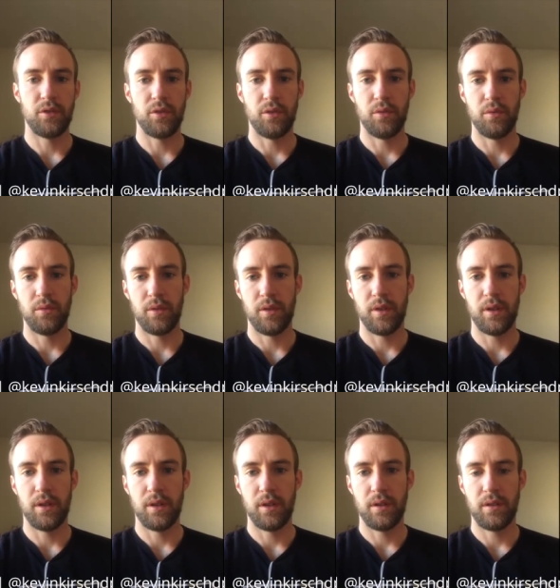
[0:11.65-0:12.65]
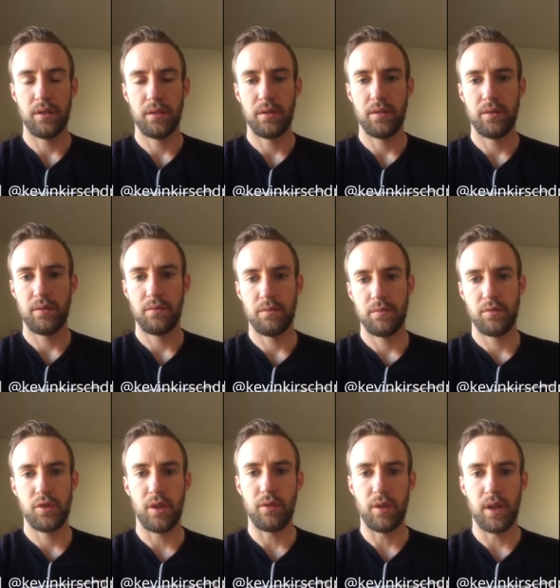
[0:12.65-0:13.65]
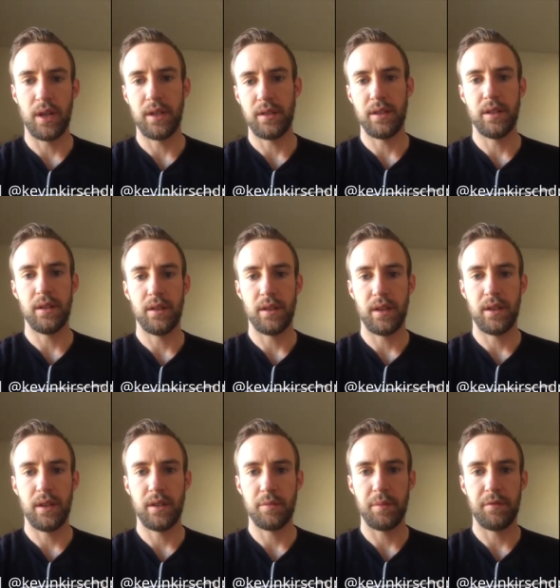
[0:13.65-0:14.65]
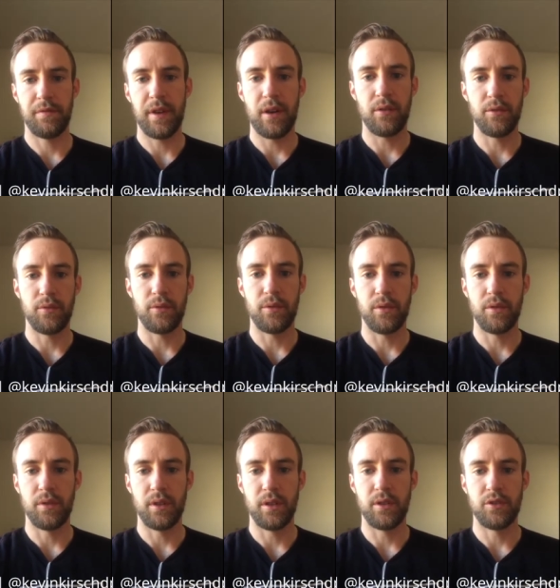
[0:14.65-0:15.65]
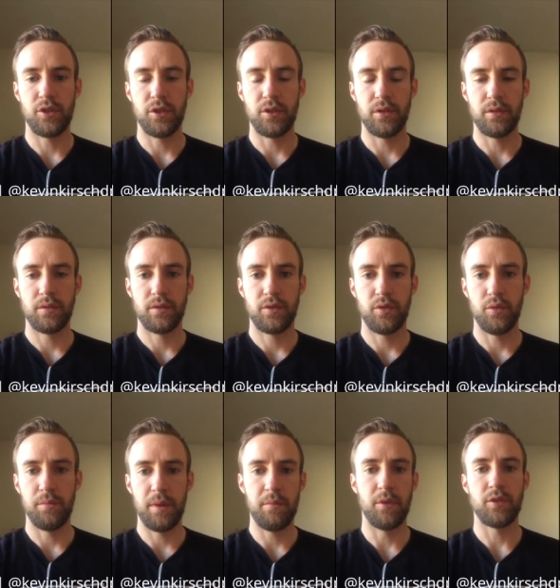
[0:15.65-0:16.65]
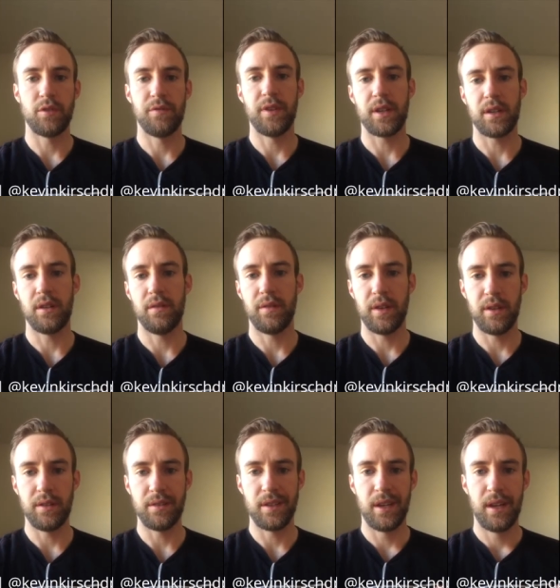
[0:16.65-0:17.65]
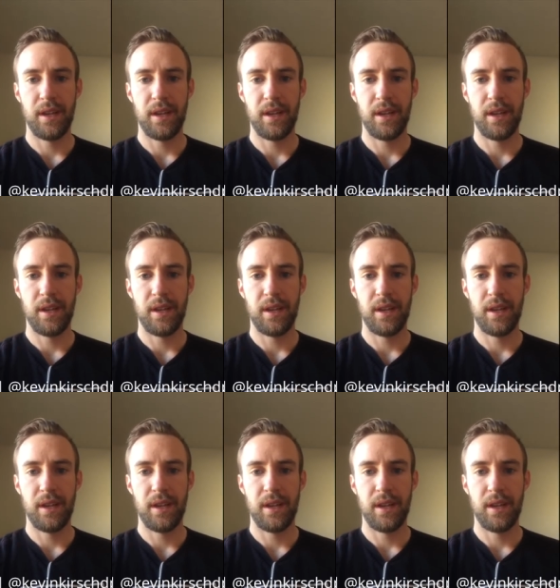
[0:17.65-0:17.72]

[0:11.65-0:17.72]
So the general idea that has been found through the literature to be most effective is